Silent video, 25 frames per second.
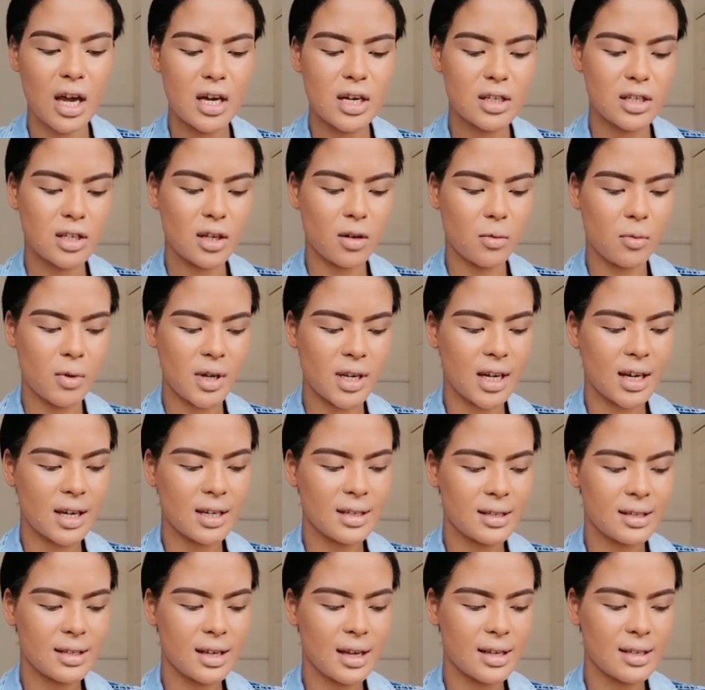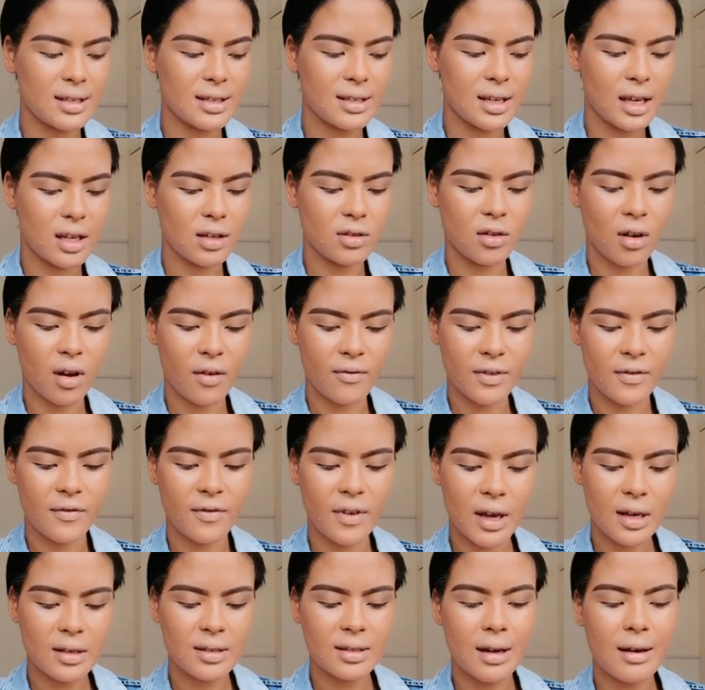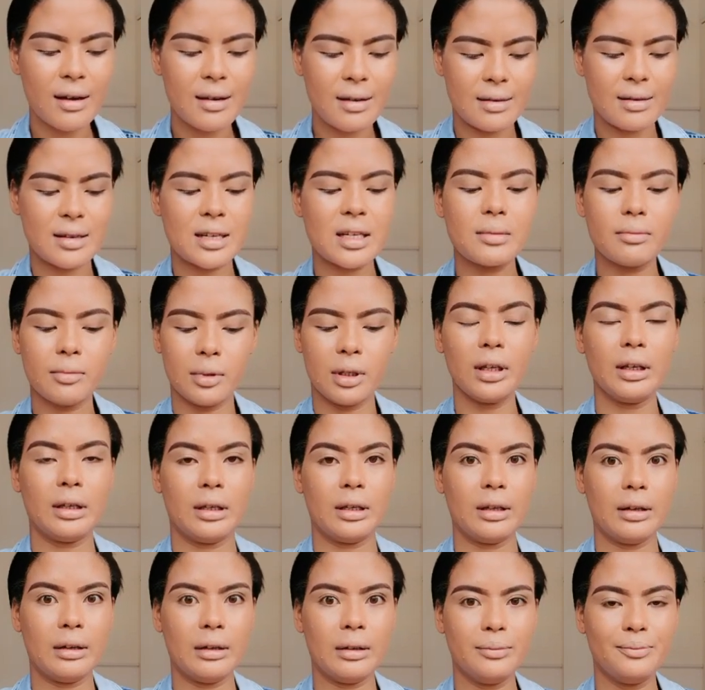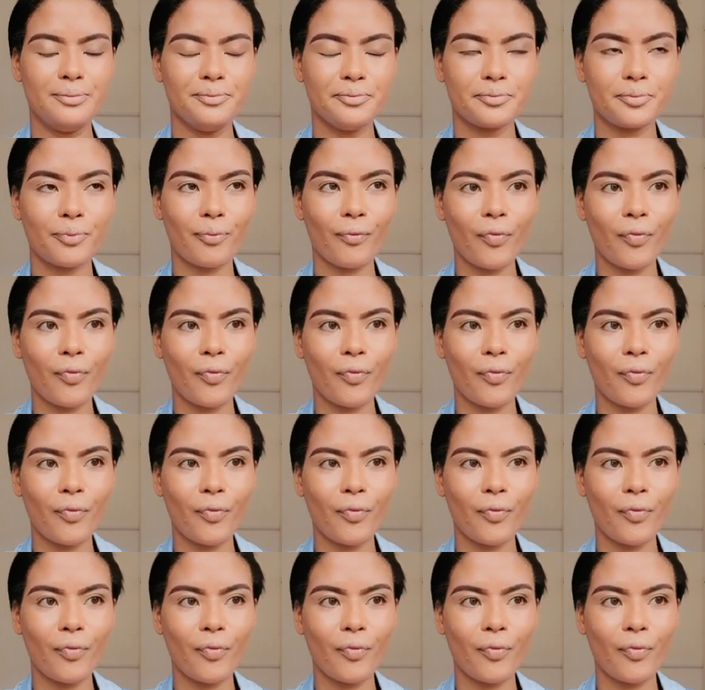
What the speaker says: So when I say center of the face, I mean